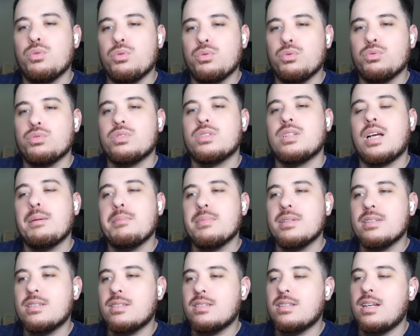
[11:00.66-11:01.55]
Ooh,
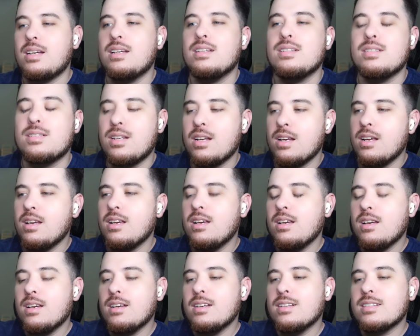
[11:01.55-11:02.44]
Simon says.
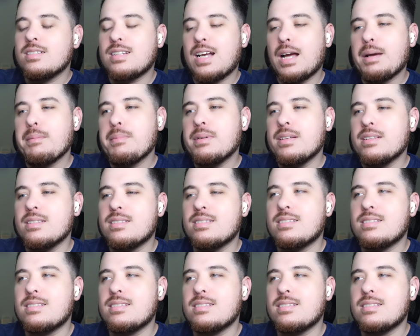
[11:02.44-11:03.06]
Simon